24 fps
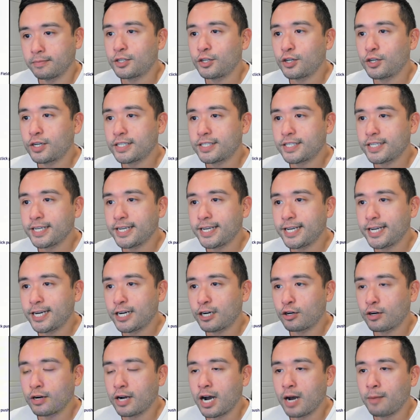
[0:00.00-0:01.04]
So you could see
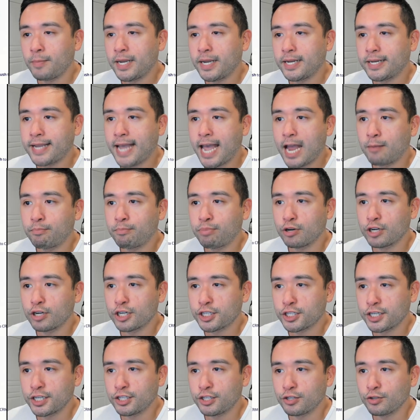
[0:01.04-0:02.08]
here, it can
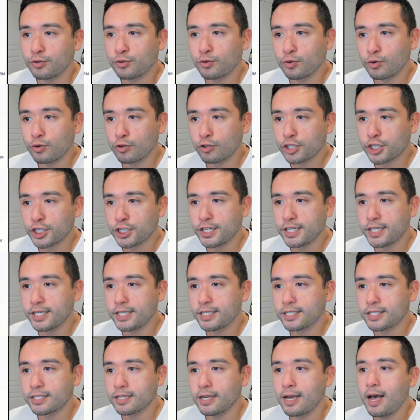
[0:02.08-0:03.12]
push into Google
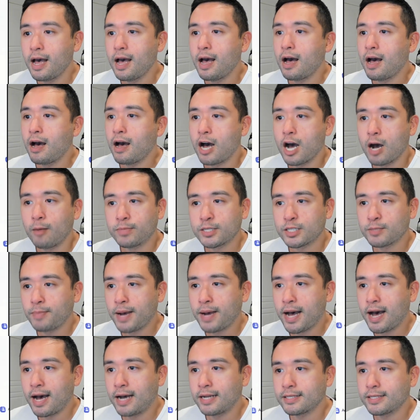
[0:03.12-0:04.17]
Sheets,
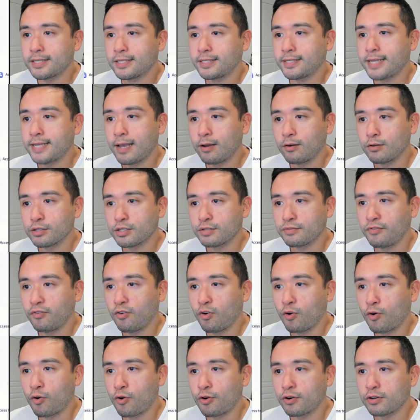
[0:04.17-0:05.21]
HubSpot,
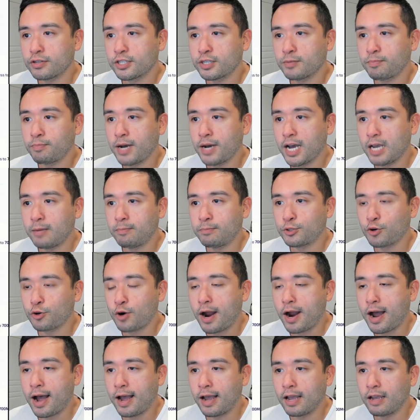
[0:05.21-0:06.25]
Salesforce,
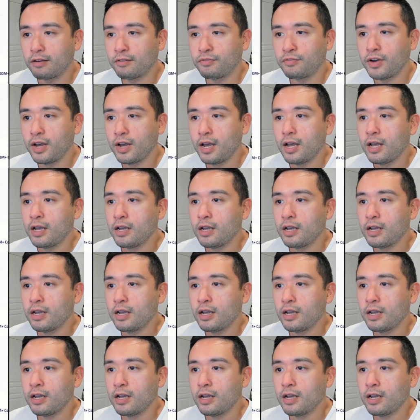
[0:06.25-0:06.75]
PipeDrive,